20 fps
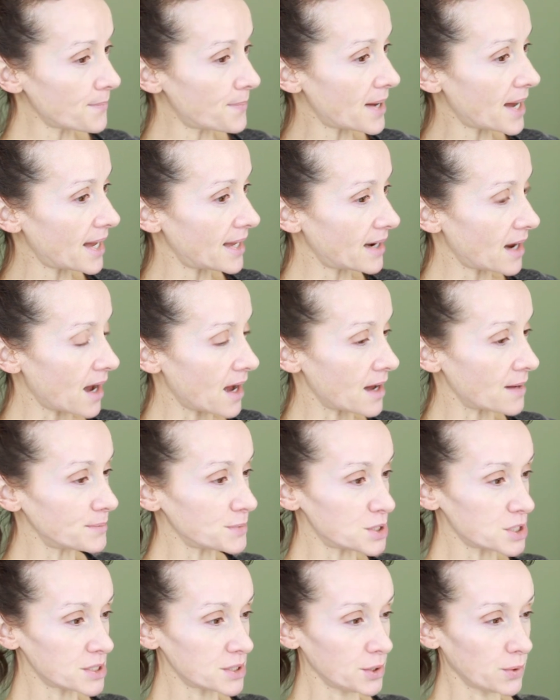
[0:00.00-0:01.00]
But
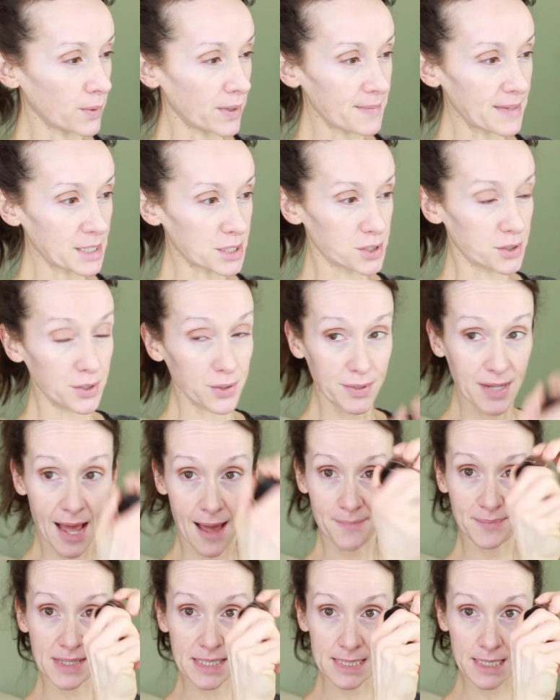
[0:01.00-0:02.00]
just you wanna make sure you
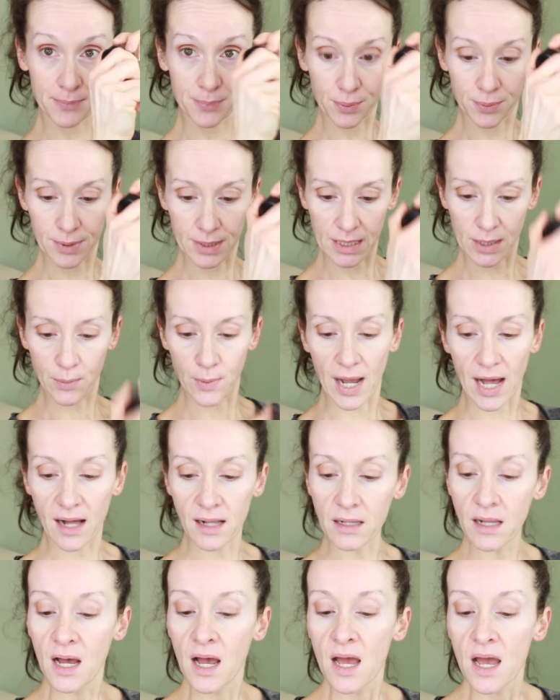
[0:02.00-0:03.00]
cap these up really
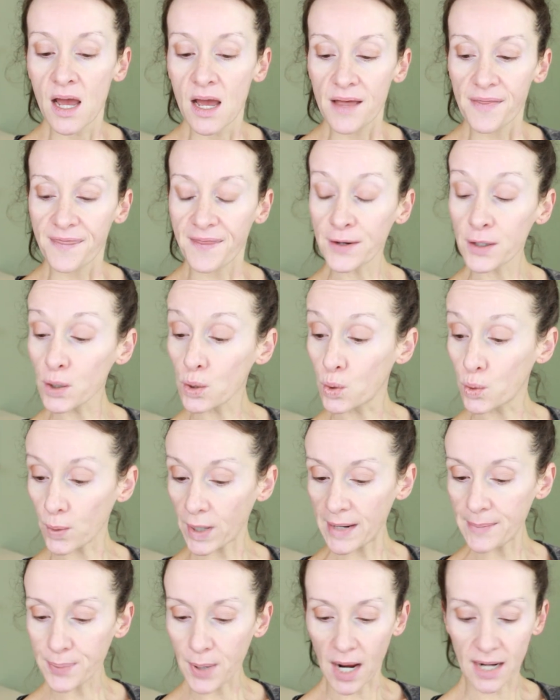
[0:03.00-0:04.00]
well. They're
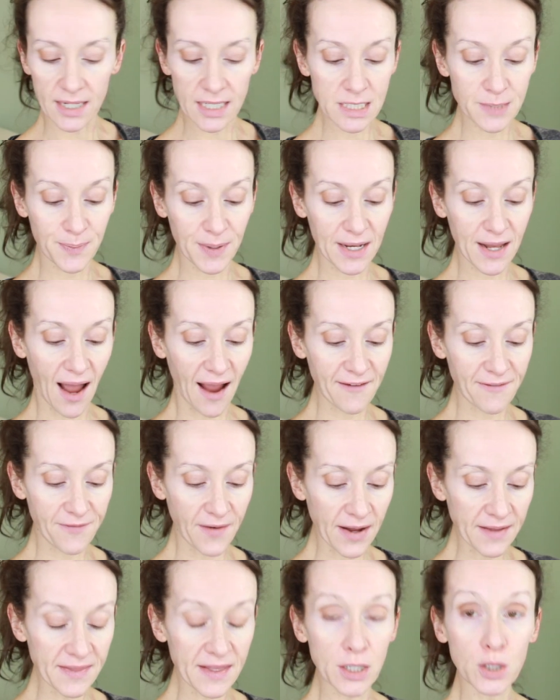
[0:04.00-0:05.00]
great products, but I
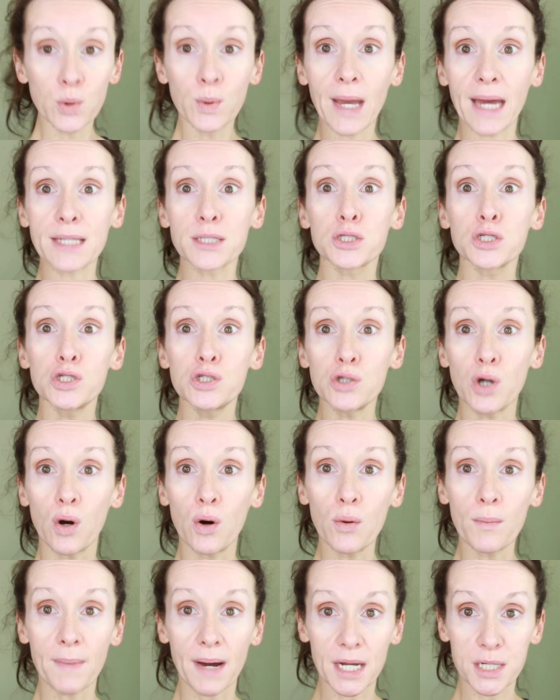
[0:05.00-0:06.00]
find that you get
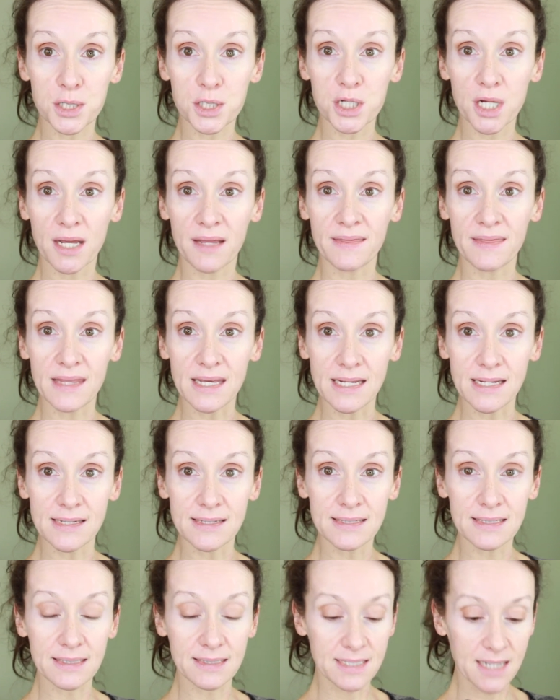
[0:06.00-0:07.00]
so much in
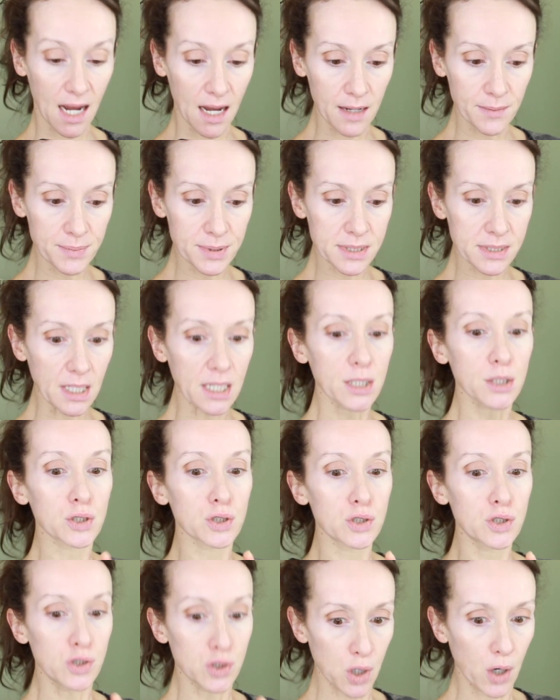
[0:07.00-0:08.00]
these tubs, like
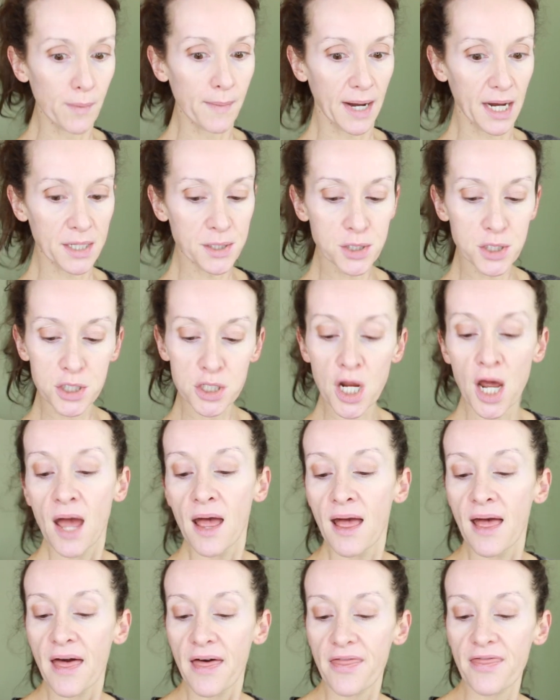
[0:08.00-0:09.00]
so much,
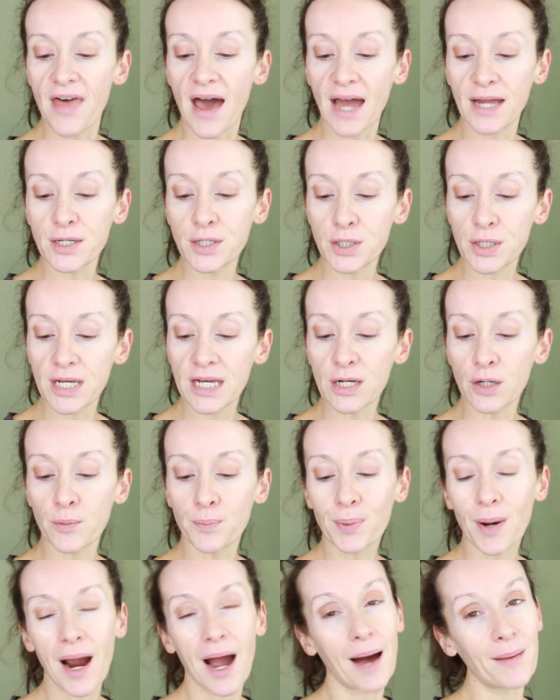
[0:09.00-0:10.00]
that
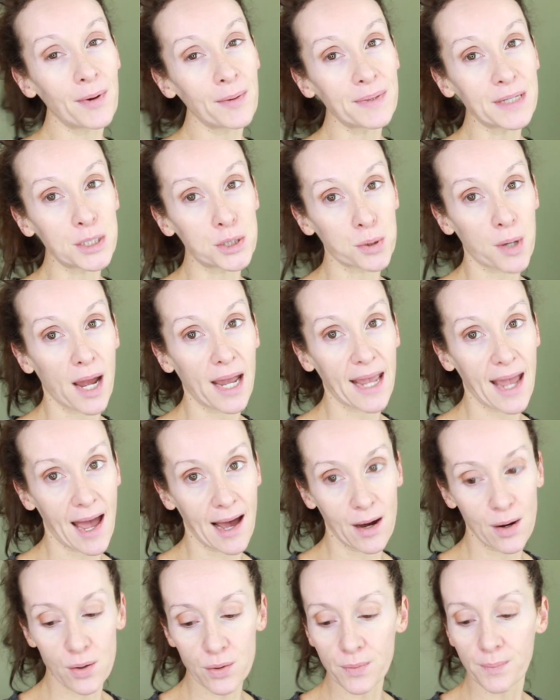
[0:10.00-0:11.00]
it'll probably dry
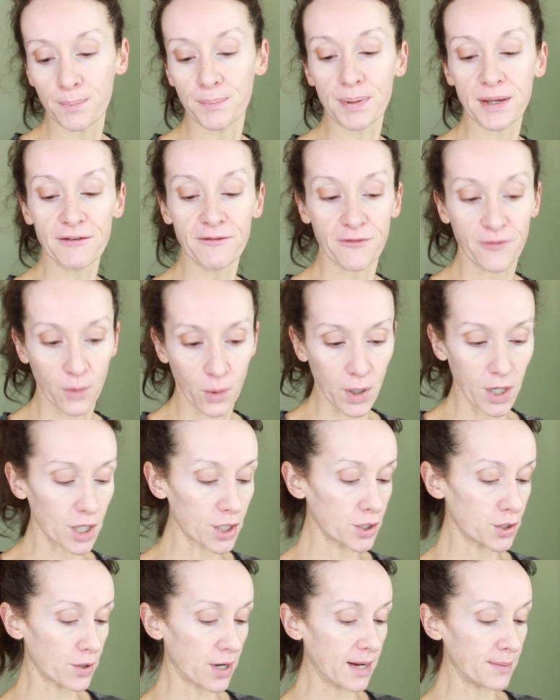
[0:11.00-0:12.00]
out
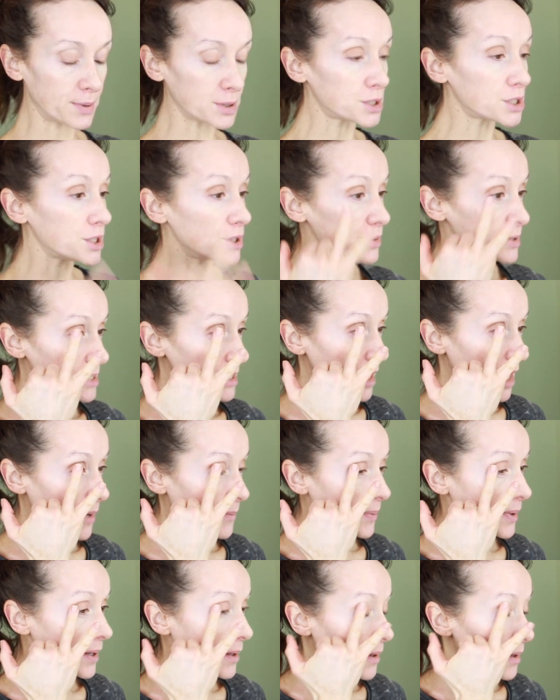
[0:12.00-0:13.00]
before you're able to use it
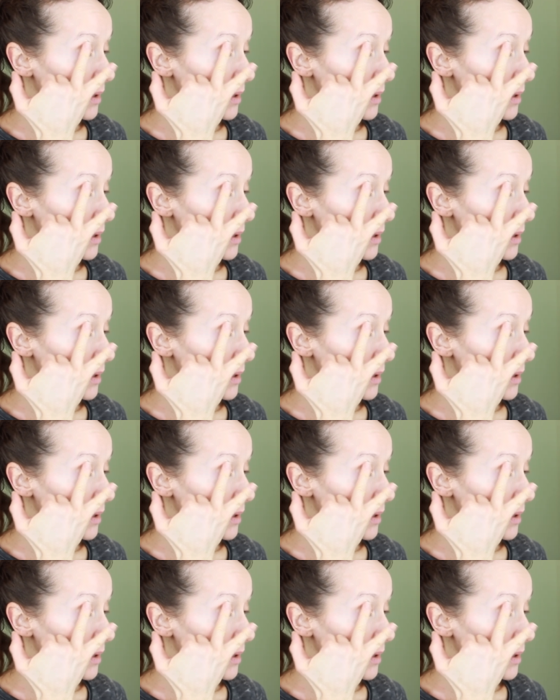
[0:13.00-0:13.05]
up.